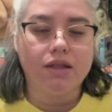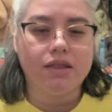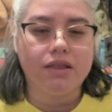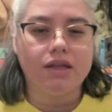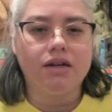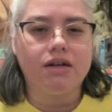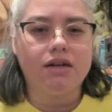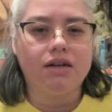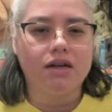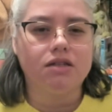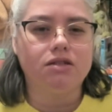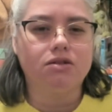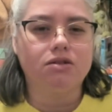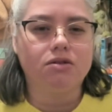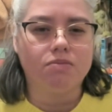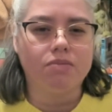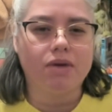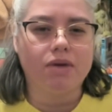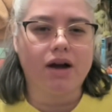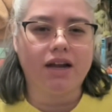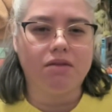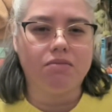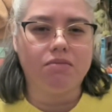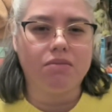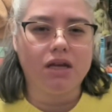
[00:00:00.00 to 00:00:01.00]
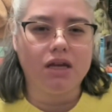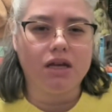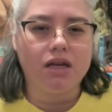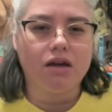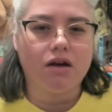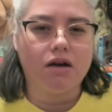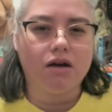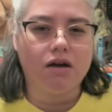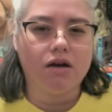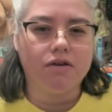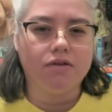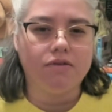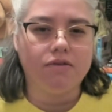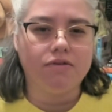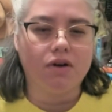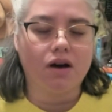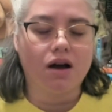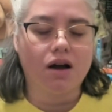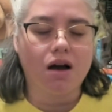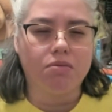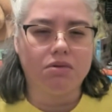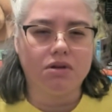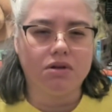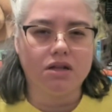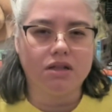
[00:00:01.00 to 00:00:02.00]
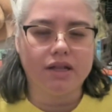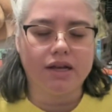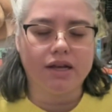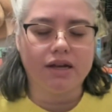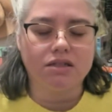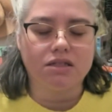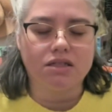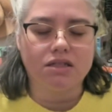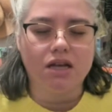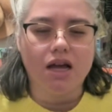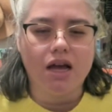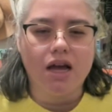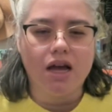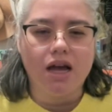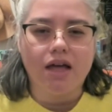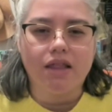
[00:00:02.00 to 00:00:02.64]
And that does remind me of a couple of things.